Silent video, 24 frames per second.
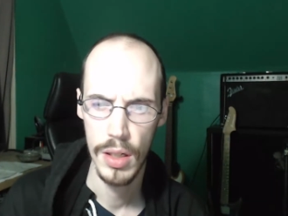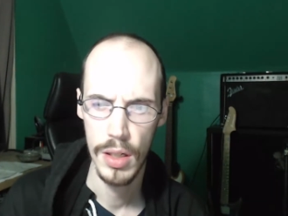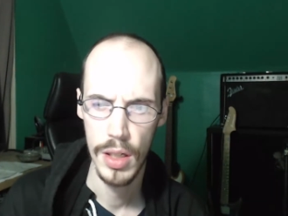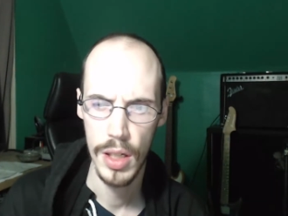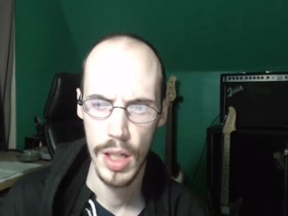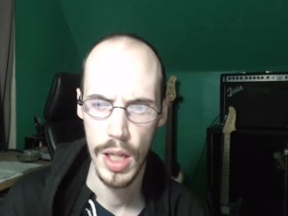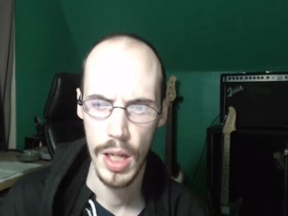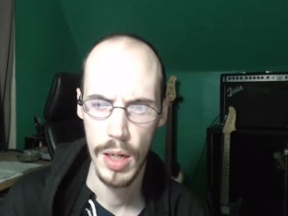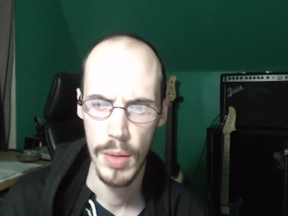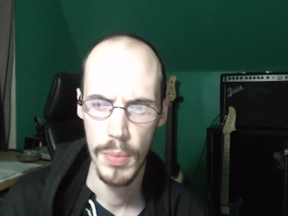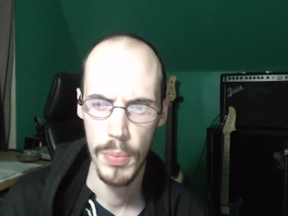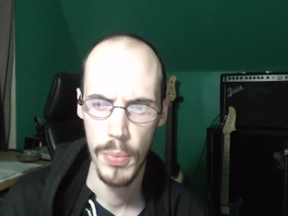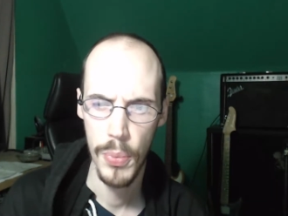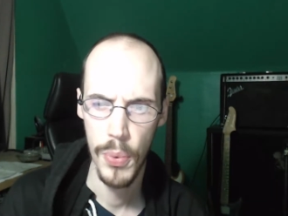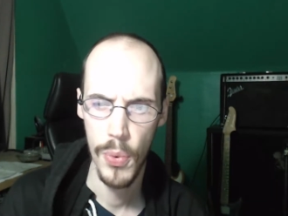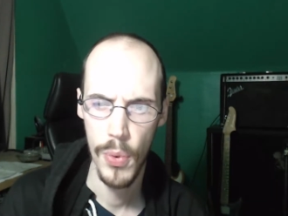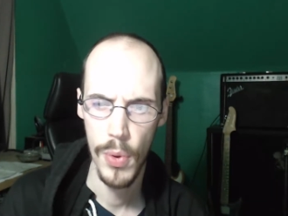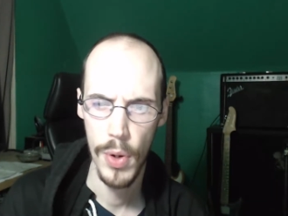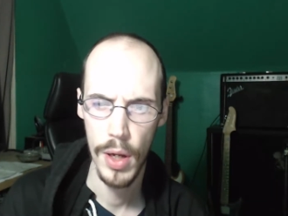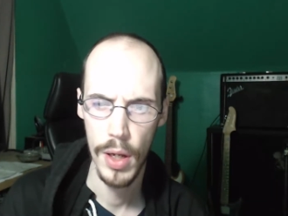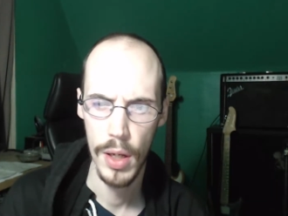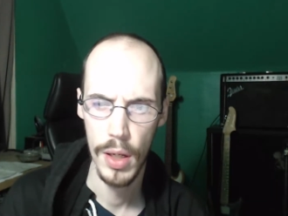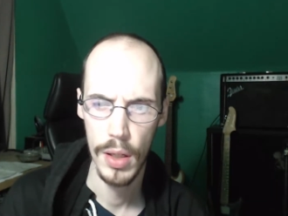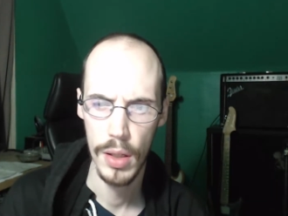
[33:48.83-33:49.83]

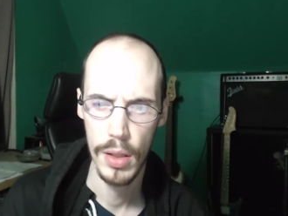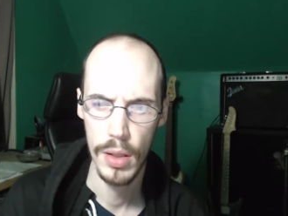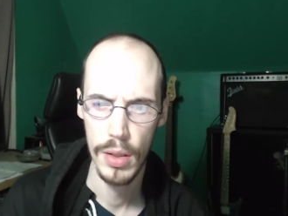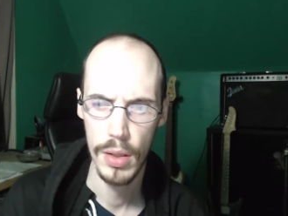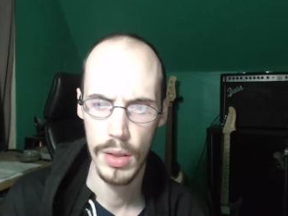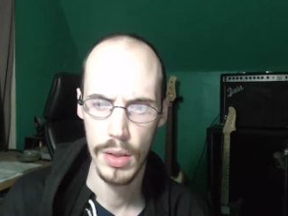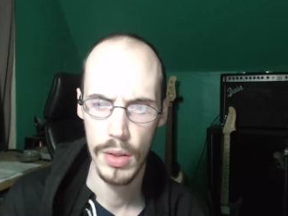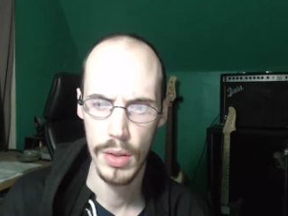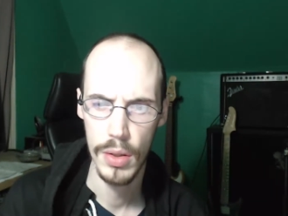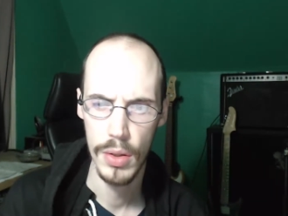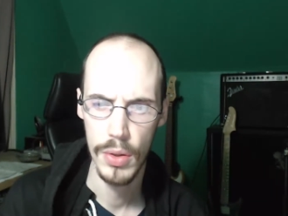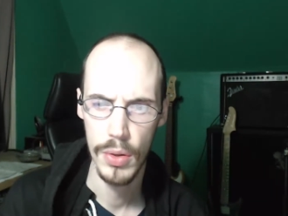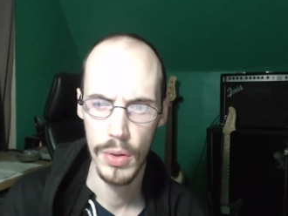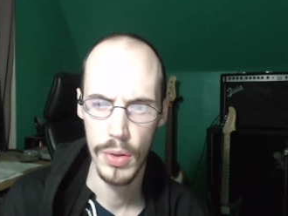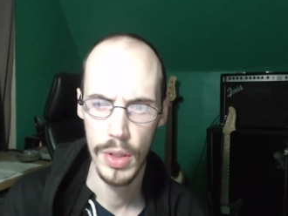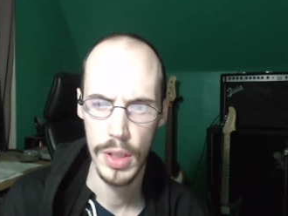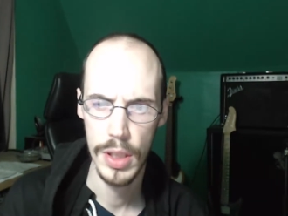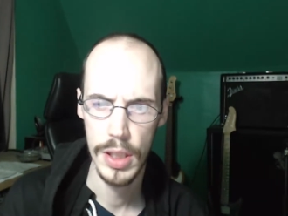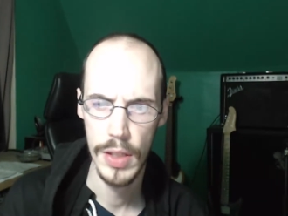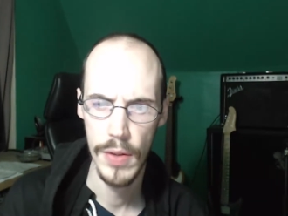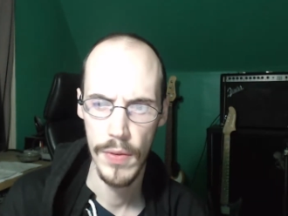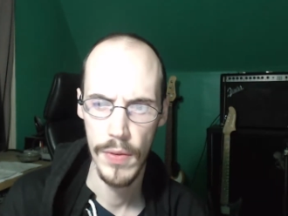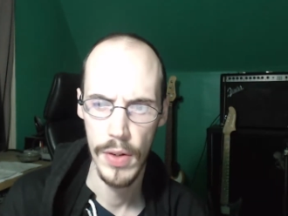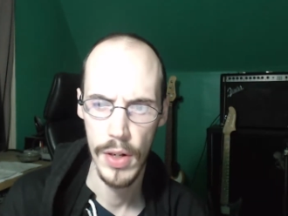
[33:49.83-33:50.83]

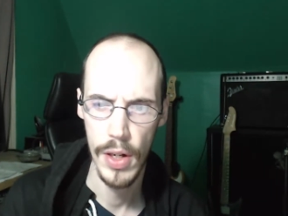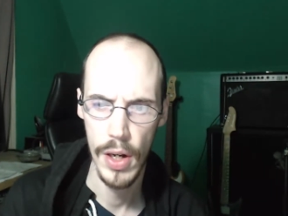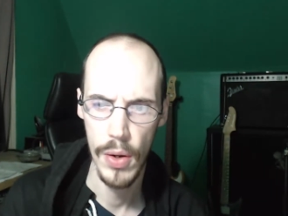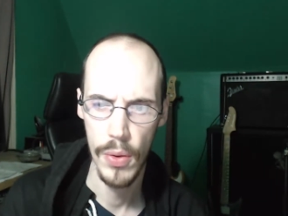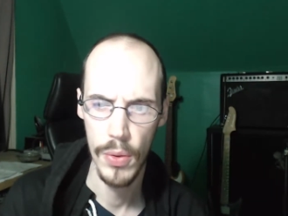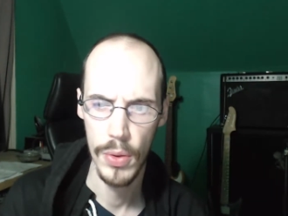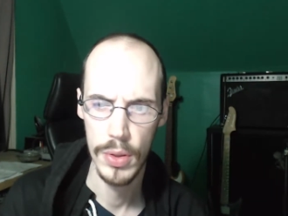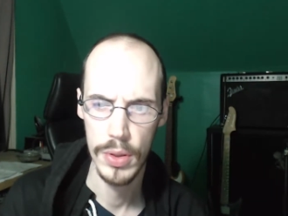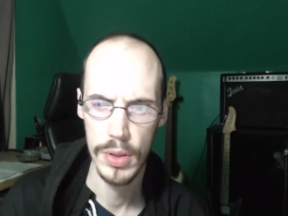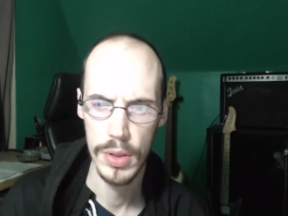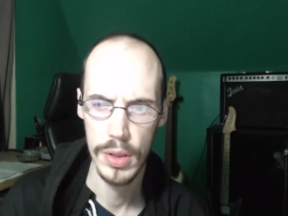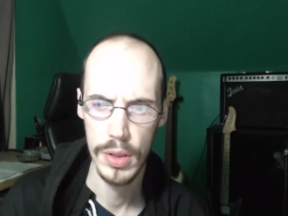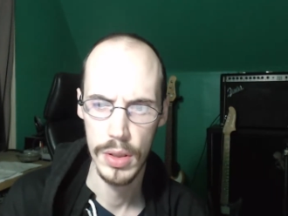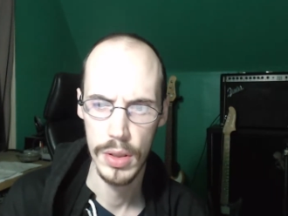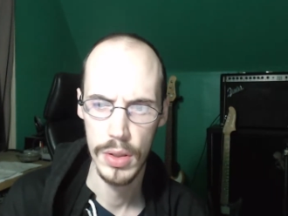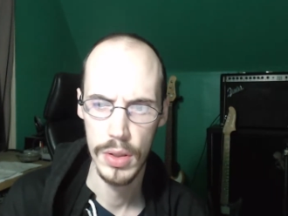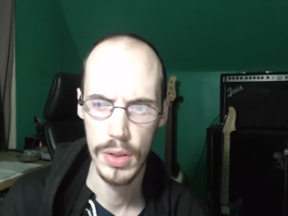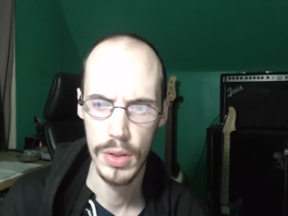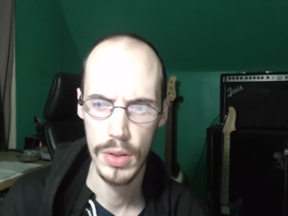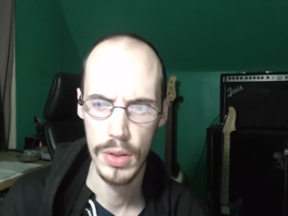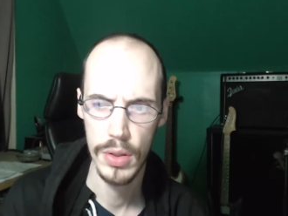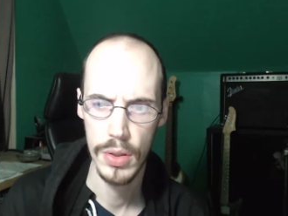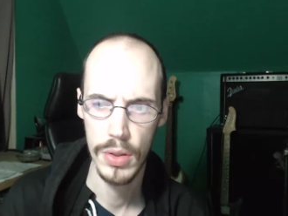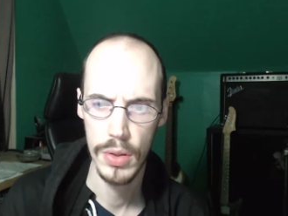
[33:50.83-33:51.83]
10.37 hours and
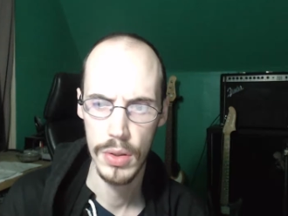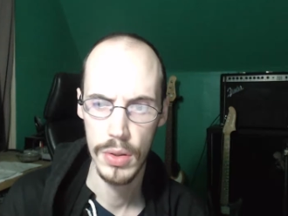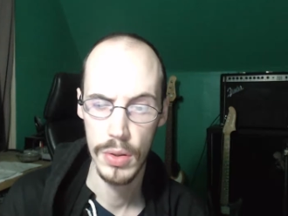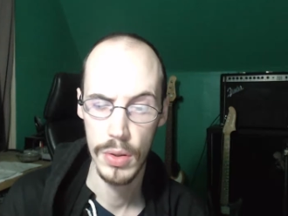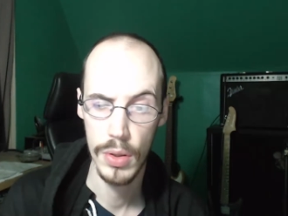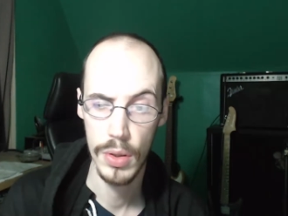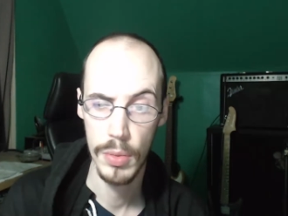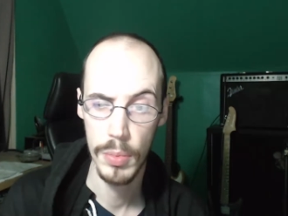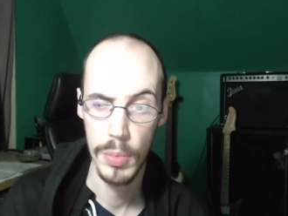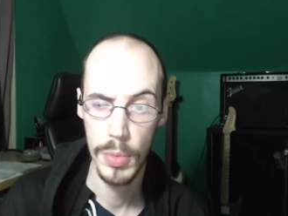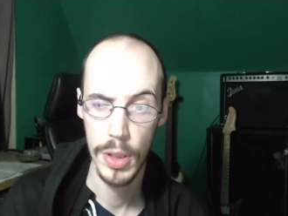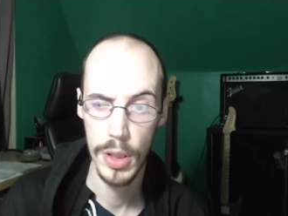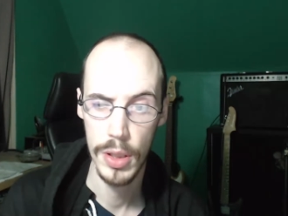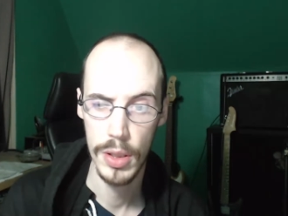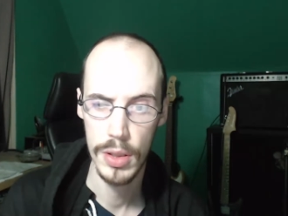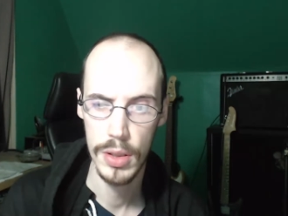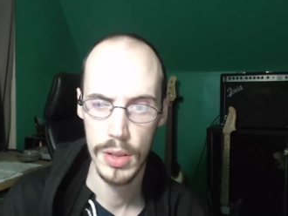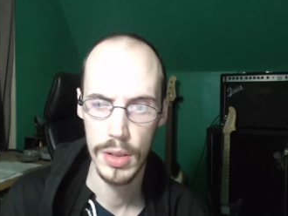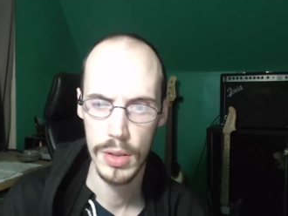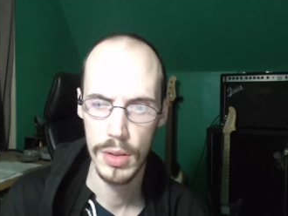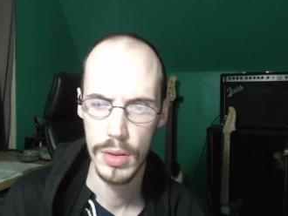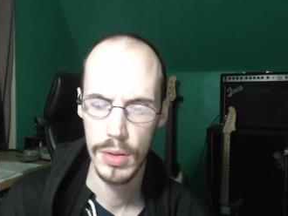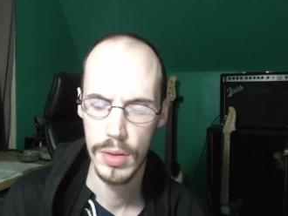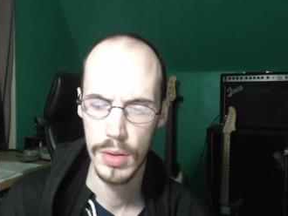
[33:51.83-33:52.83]
30
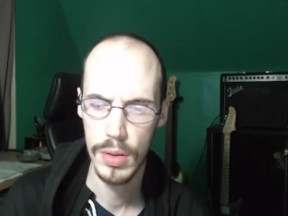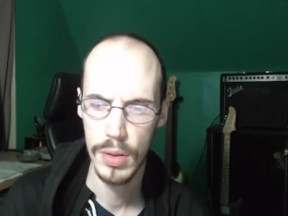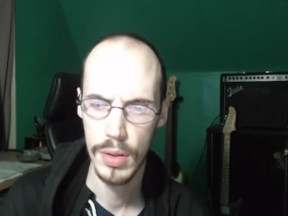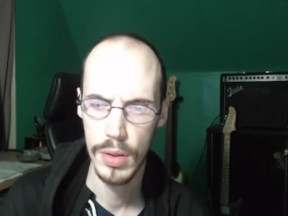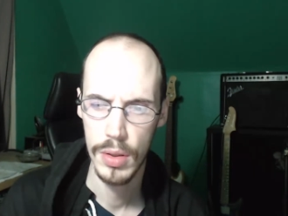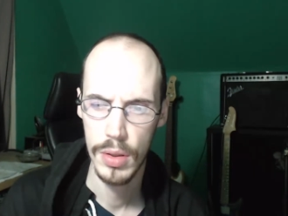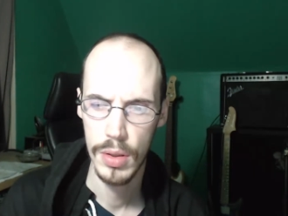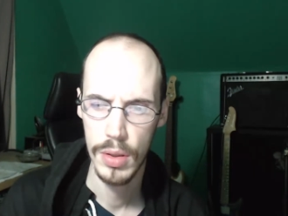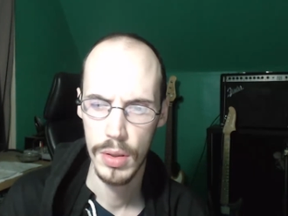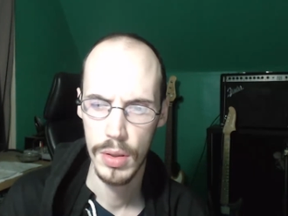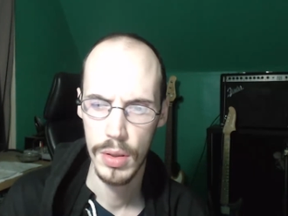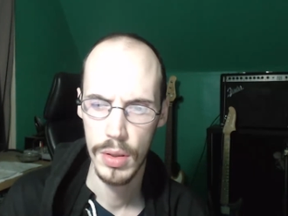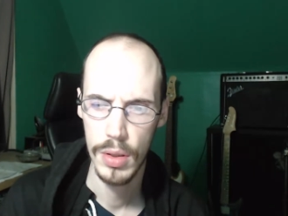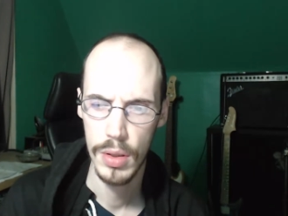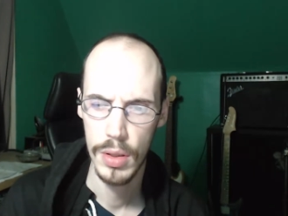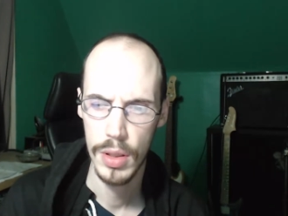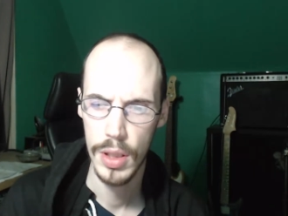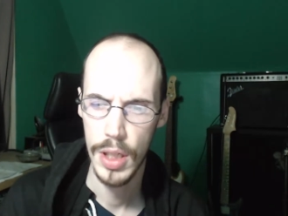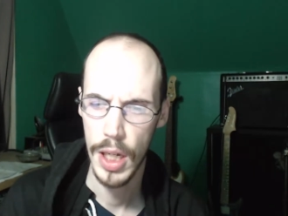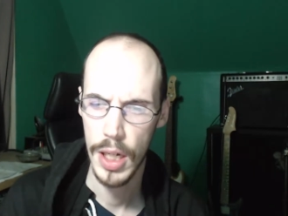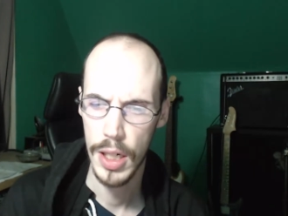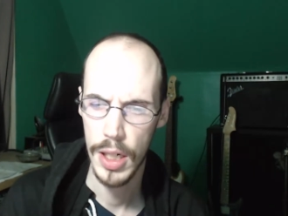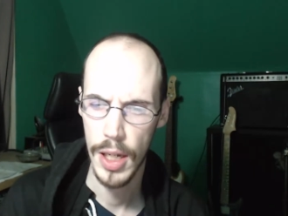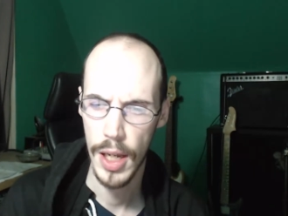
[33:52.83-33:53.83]
minutes.
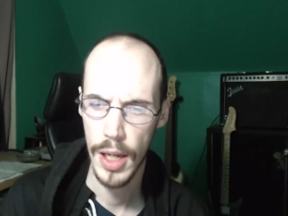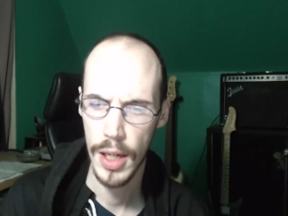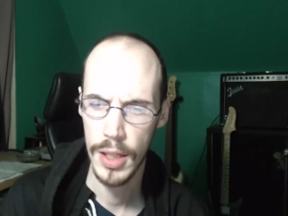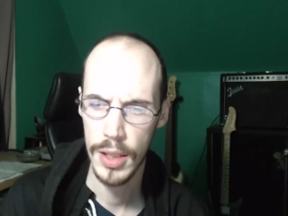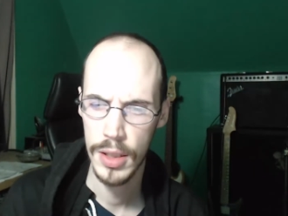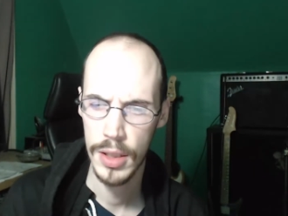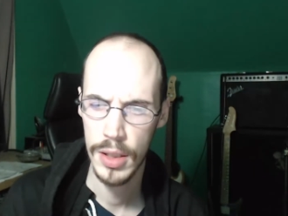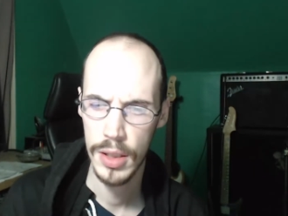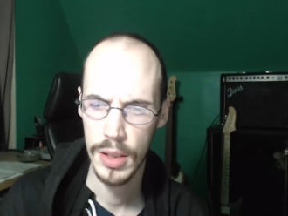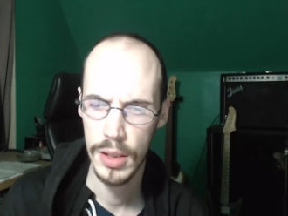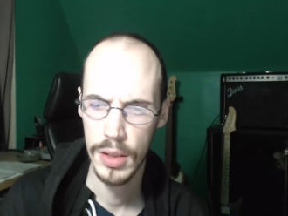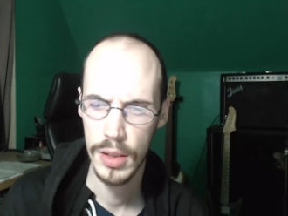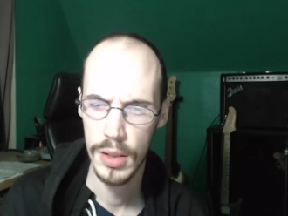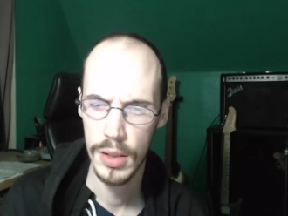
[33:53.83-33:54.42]
10 days?